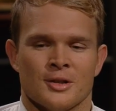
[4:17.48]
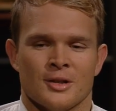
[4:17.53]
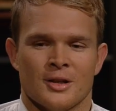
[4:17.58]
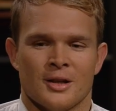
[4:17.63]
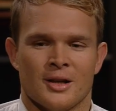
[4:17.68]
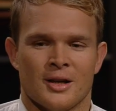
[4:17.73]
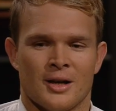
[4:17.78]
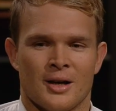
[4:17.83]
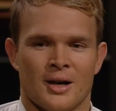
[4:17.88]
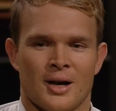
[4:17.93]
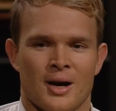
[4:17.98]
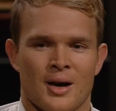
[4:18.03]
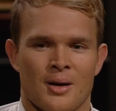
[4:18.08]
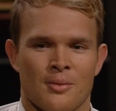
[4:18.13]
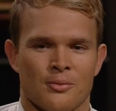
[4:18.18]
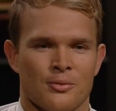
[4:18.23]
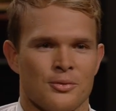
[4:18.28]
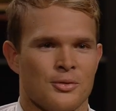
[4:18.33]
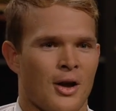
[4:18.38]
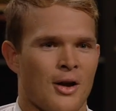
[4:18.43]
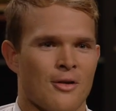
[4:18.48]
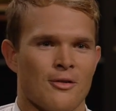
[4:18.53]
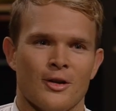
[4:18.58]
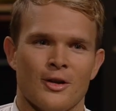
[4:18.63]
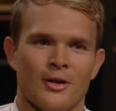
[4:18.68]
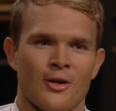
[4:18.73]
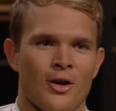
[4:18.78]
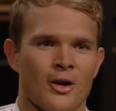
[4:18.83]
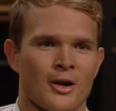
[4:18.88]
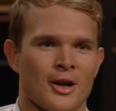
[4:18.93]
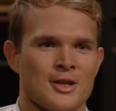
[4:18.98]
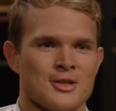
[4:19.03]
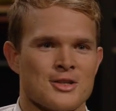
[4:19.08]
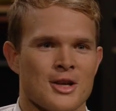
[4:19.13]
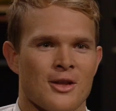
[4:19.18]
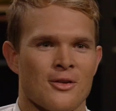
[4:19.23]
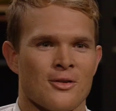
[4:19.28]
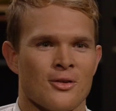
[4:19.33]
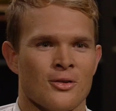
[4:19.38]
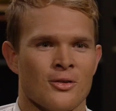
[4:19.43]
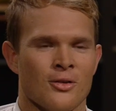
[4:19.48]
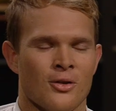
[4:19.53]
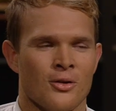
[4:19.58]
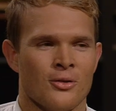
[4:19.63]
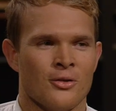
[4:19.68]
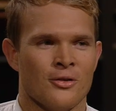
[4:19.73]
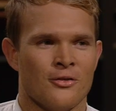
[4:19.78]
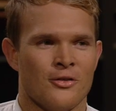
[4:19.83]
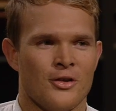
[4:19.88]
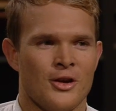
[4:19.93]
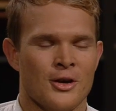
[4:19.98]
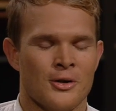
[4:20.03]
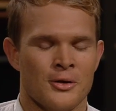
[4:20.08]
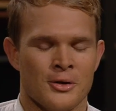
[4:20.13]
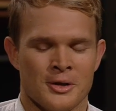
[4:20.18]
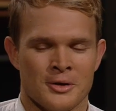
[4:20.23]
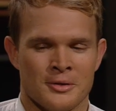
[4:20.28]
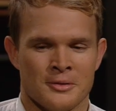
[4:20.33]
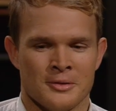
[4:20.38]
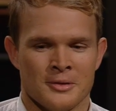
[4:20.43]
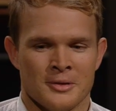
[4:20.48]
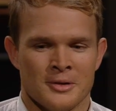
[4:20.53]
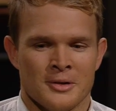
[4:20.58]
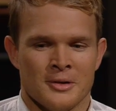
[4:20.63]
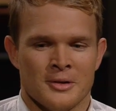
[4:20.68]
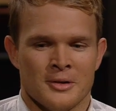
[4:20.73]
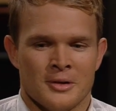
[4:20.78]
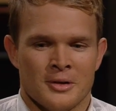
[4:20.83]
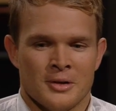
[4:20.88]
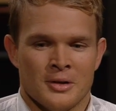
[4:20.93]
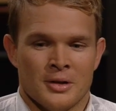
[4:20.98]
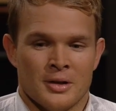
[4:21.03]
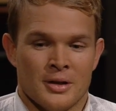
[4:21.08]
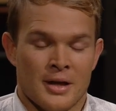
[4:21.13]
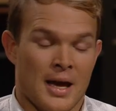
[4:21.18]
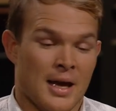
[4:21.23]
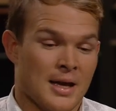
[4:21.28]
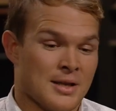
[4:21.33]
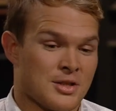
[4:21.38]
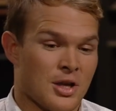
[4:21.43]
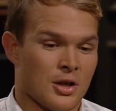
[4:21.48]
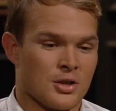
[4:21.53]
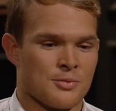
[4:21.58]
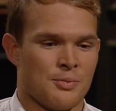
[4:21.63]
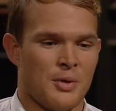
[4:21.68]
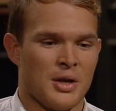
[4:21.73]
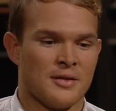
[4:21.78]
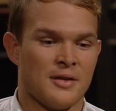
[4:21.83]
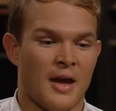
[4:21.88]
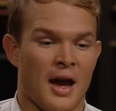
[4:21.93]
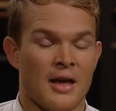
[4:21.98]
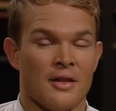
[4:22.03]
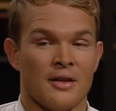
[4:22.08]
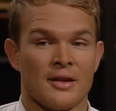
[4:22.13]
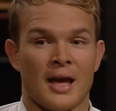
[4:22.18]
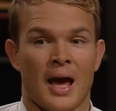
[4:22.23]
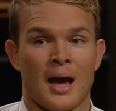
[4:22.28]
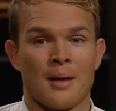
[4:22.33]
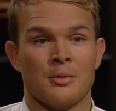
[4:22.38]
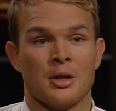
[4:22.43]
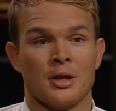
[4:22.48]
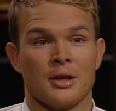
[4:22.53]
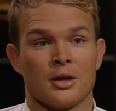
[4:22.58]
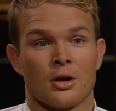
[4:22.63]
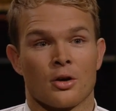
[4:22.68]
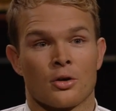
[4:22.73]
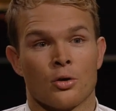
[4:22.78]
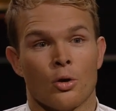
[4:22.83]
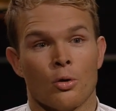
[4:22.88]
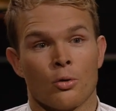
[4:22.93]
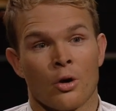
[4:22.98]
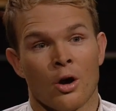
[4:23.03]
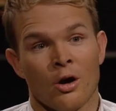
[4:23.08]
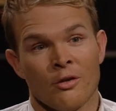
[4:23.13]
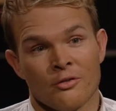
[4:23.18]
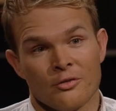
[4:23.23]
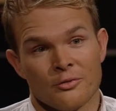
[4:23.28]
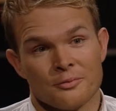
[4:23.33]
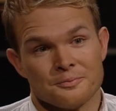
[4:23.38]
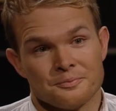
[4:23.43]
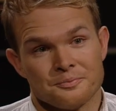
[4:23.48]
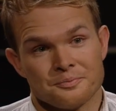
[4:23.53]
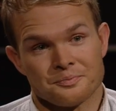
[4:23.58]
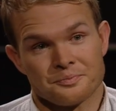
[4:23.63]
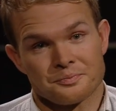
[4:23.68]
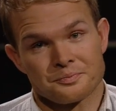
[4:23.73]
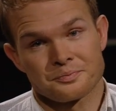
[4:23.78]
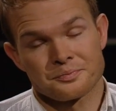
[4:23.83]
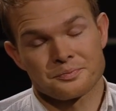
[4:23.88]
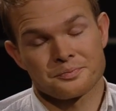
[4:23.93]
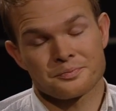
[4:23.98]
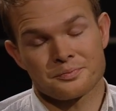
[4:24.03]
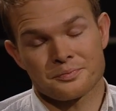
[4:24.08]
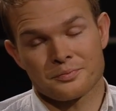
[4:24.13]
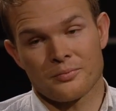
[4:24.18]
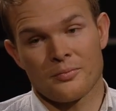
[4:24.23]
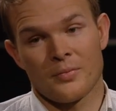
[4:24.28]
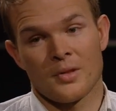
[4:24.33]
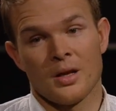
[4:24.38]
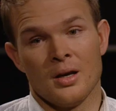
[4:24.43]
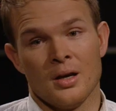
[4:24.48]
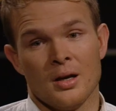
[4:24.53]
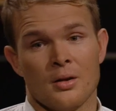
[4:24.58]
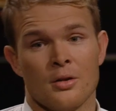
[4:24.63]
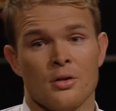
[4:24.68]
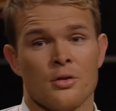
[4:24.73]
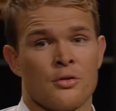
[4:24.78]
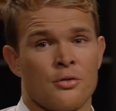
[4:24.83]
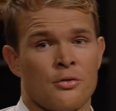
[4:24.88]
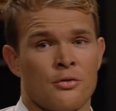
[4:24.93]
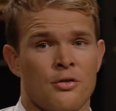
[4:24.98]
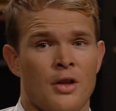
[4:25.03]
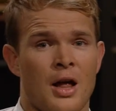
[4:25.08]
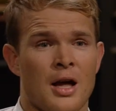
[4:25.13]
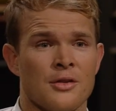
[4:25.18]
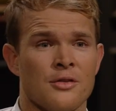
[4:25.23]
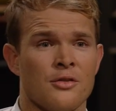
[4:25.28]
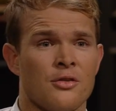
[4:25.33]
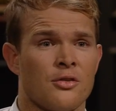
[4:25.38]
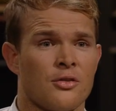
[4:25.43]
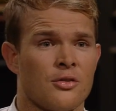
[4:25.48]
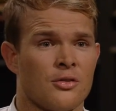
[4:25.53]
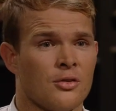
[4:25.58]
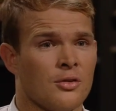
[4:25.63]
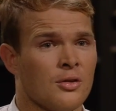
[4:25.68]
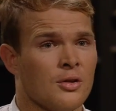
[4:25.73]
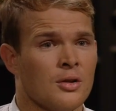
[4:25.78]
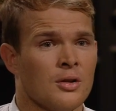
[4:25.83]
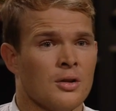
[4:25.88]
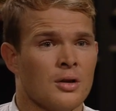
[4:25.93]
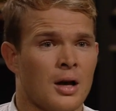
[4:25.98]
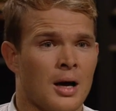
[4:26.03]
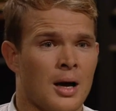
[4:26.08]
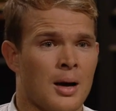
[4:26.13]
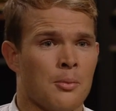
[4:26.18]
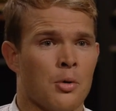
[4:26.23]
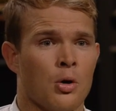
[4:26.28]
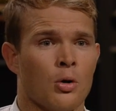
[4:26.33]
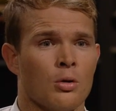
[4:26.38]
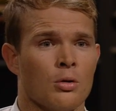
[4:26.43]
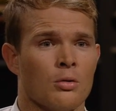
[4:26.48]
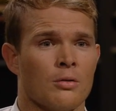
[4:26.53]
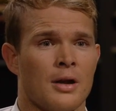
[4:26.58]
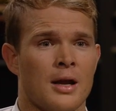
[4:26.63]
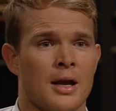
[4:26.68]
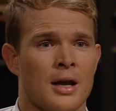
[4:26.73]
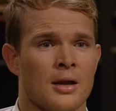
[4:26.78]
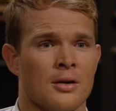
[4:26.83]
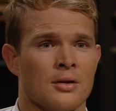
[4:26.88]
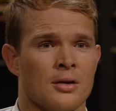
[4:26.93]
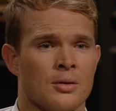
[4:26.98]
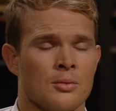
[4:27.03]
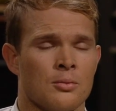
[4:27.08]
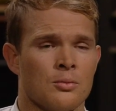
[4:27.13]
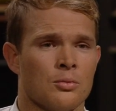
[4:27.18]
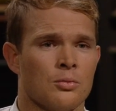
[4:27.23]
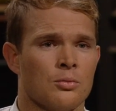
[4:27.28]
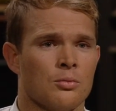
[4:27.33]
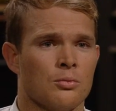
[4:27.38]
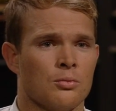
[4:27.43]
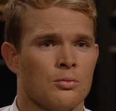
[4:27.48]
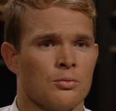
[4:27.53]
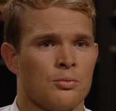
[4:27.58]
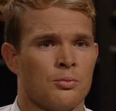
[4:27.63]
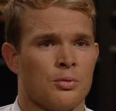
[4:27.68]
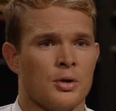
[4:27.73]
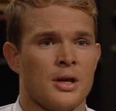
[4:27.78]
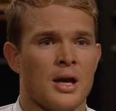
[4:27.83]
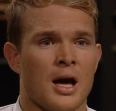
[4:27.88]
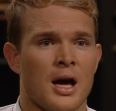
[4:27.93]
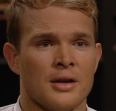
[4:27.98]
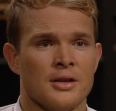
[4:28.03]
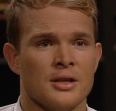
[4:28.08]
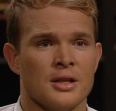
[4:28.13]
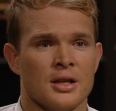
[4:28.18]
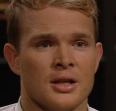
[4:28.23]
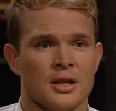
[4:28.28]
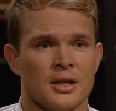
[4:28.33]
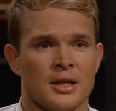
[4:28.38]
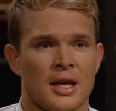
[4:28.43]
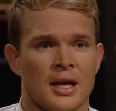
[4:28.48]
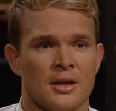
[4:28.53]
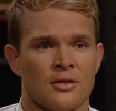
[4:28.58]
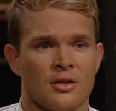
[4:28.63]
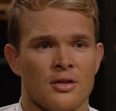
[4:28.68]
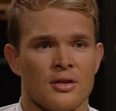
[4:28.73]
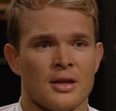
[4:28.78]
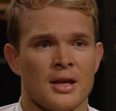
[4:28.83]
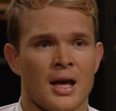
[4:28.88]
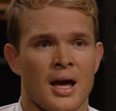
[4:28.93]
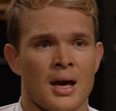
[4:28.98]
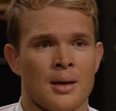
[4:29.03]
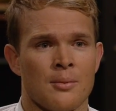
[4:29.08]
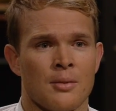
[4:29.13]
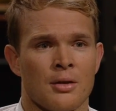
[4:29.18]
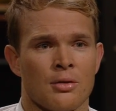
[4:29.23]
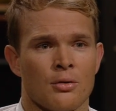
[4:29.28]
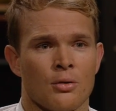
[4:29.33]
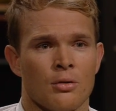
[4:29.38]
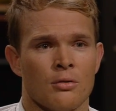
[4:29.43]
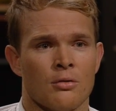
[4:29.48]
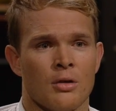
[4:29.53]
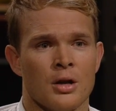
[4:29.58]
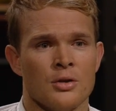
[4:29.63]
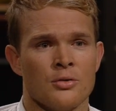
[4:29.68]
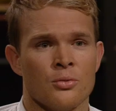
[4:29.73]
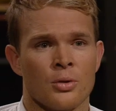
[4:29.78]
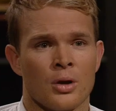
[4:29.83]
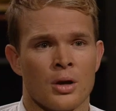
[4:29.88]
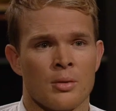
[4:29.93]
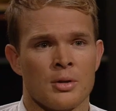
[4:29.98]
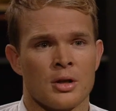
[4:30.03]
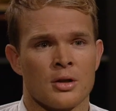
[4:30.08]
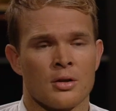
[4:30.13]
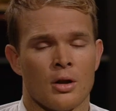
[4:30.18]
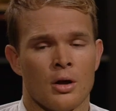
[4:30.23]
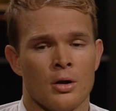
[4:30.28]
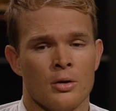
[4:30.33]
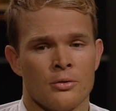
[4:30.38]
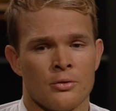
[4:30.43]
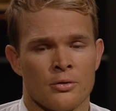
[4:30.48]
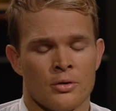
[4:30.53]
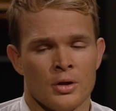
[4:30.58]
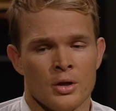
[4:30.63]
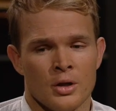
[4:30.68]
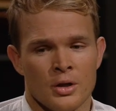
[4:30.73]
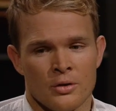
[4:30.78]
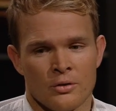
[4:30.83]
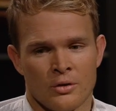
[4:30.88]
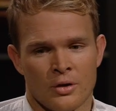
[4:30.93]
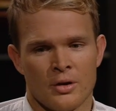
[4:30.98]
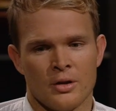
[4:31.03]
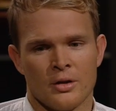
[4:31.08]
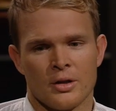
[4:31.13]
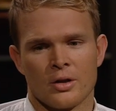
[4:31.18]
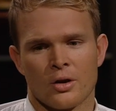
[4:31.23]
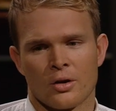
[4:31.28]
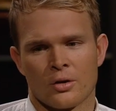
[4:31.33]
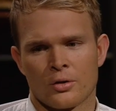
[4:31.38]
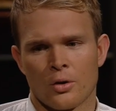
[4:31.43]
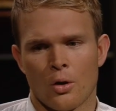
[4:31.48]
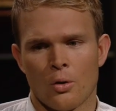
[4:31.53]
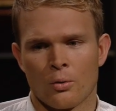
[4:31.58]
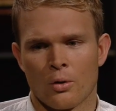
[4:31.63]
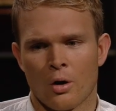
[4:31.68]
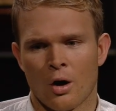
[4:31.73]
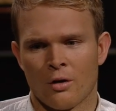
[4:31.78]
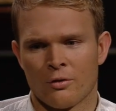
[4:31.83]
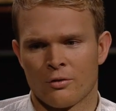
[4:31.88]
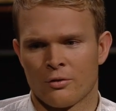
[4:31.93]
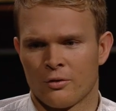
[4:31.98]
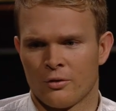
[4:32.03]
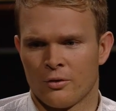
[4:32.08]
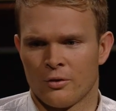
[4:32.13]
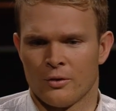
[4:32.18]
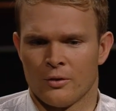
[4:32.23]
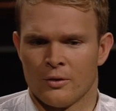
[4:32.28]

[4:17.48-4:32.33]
don't really like each other on the field. And yeah, so it was a big day. The game nearly got called off. There was floods all around, and pretty hard to get to the game. They thought the roads were going to be closed, so it nearly got called off.